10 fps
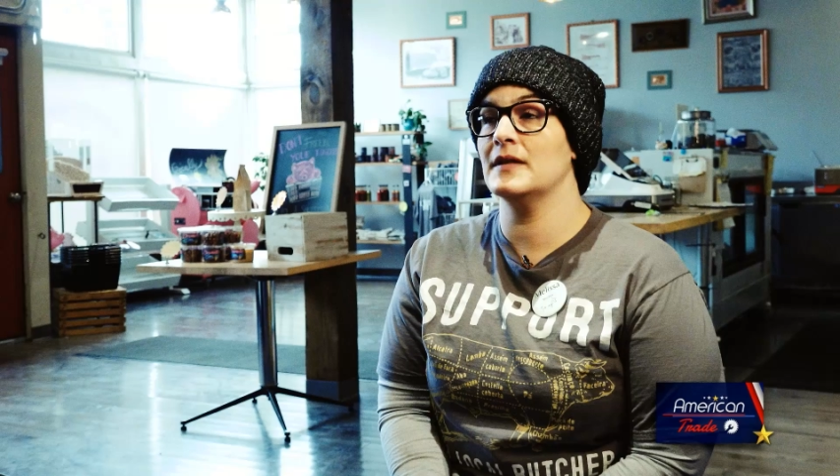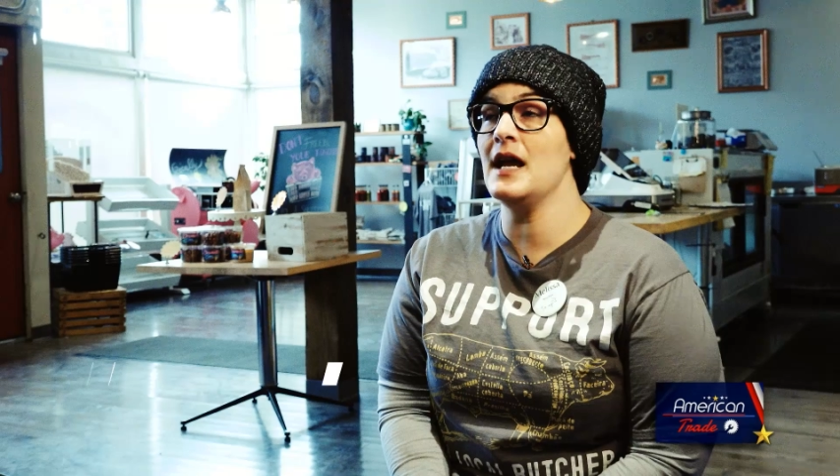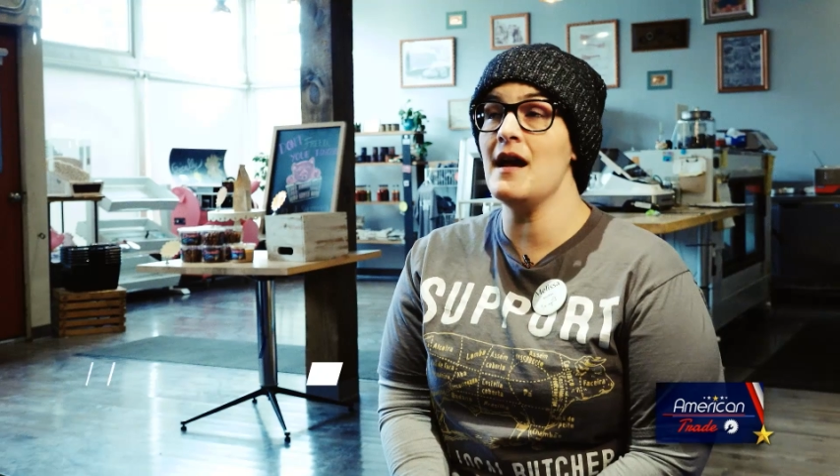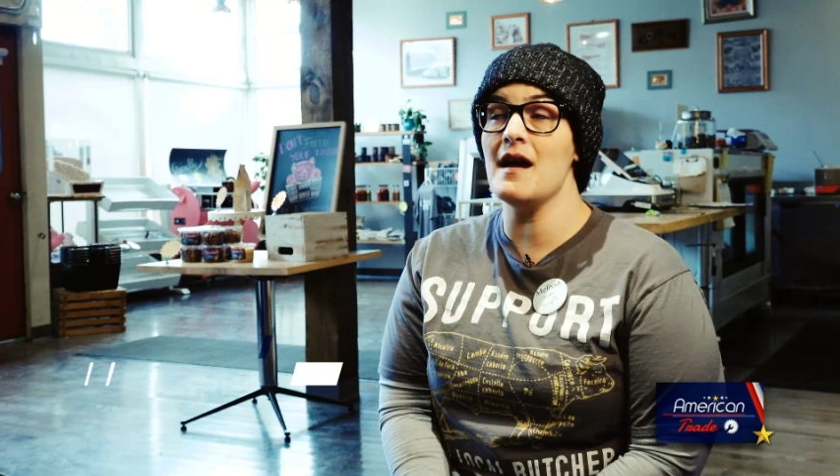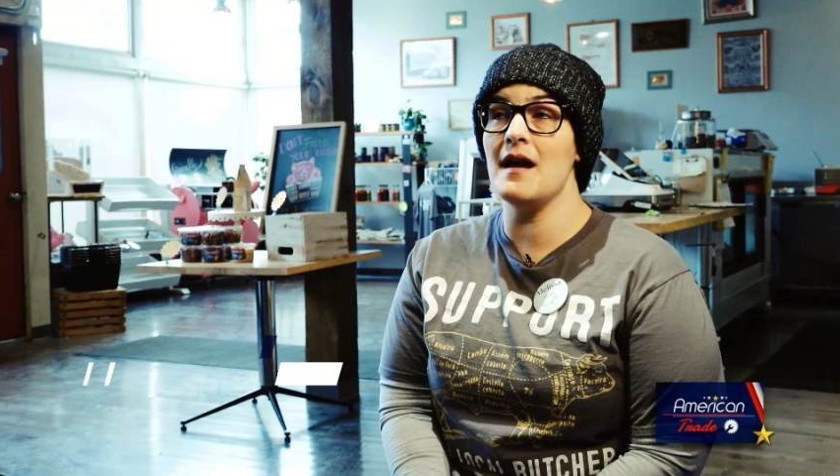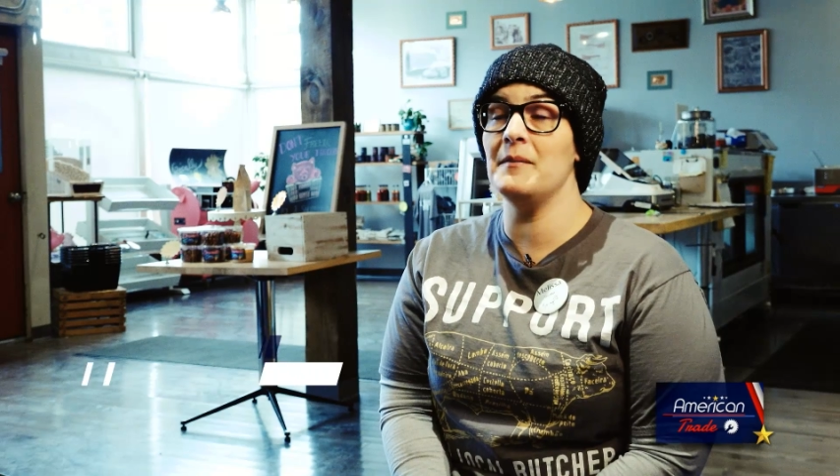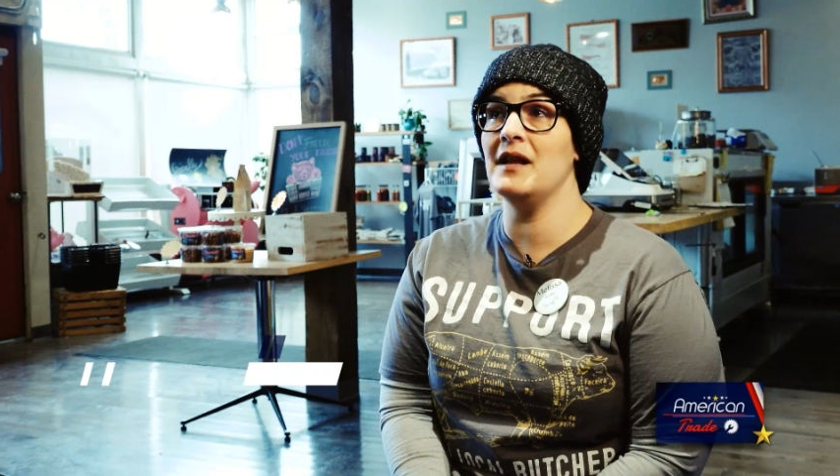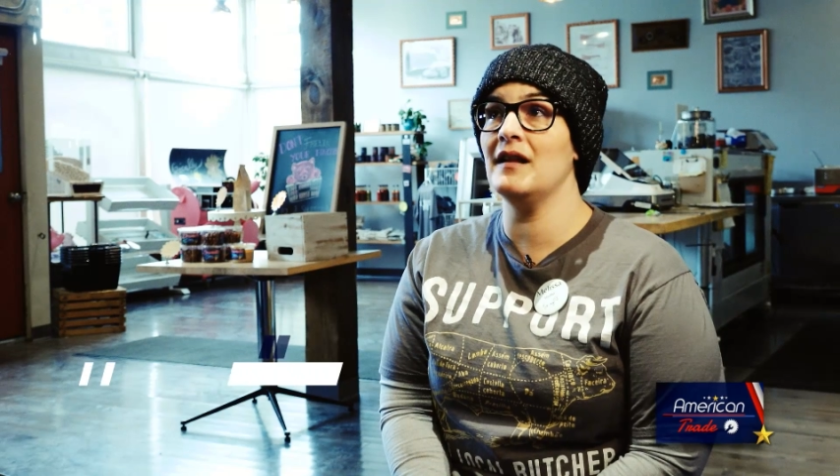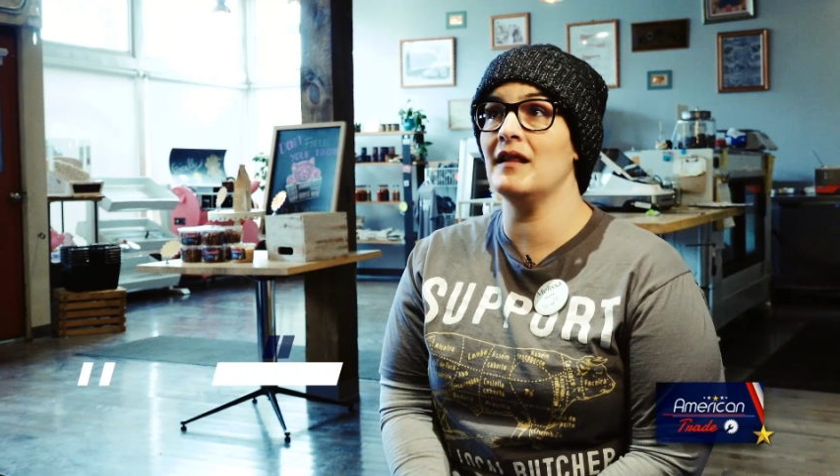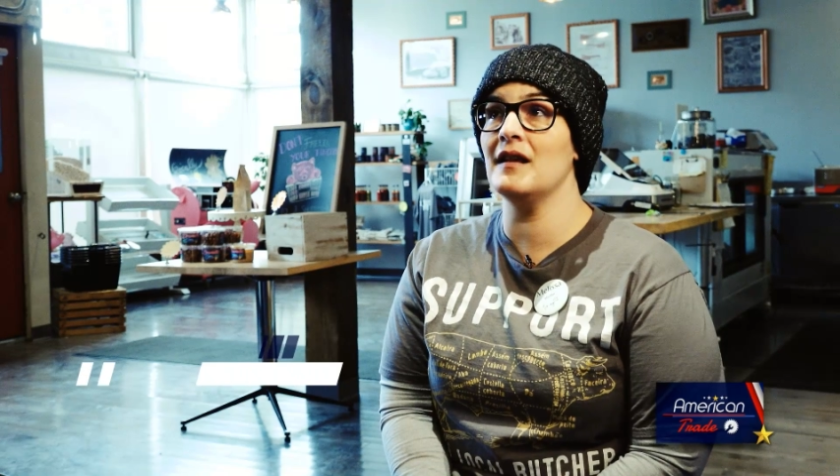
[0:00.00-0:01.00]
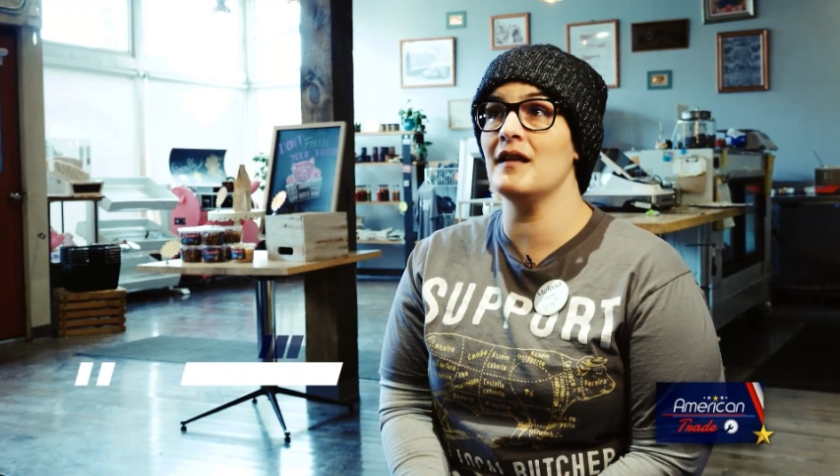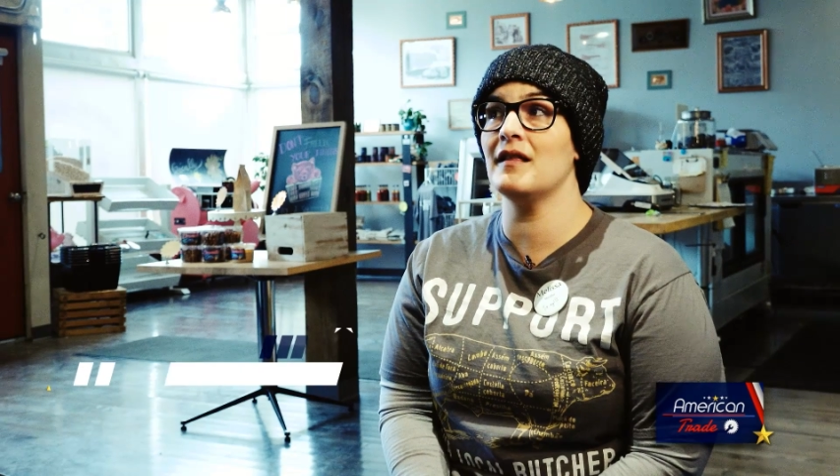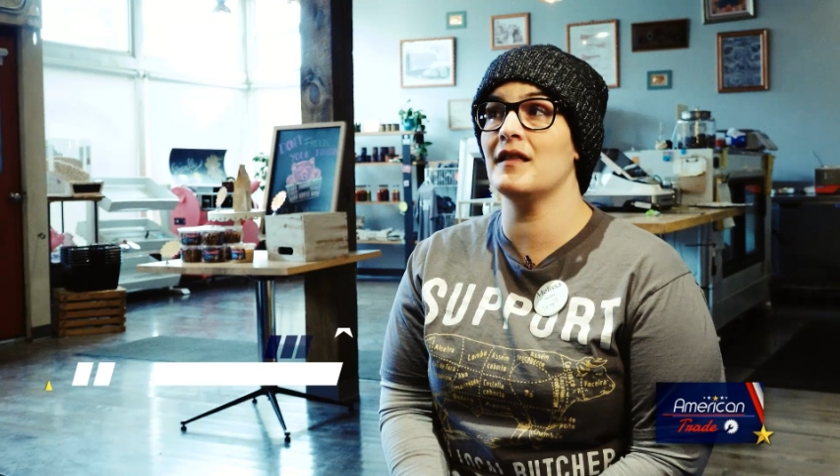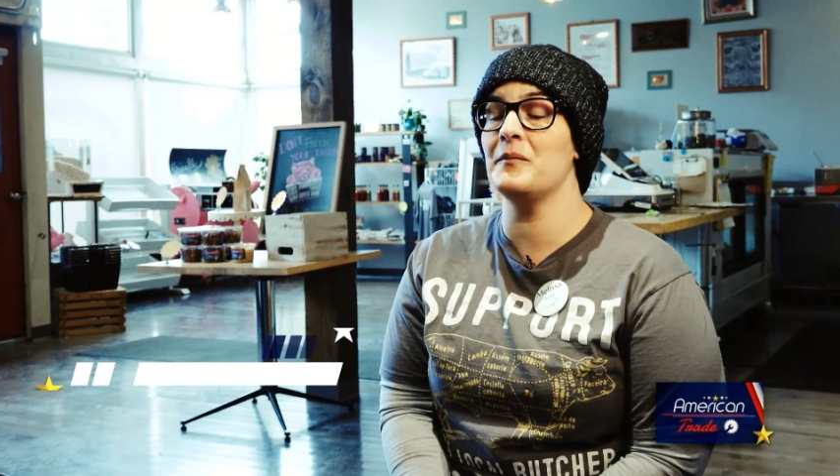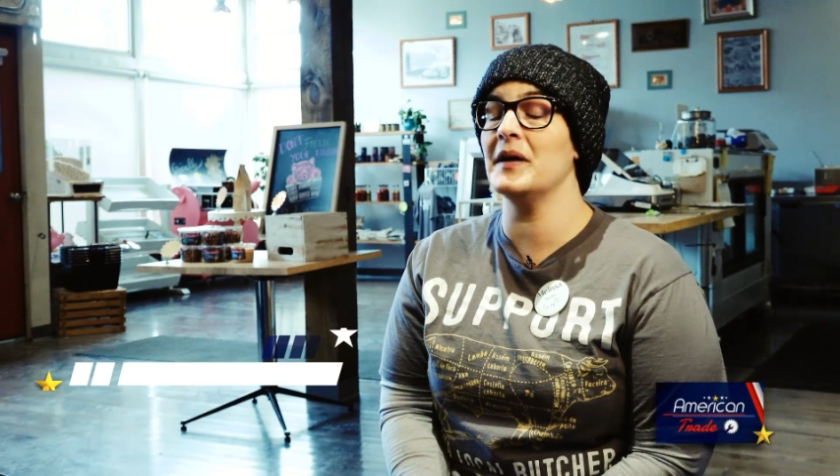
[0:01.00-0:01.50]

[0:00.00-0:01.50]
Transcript: Yeah, I mean, the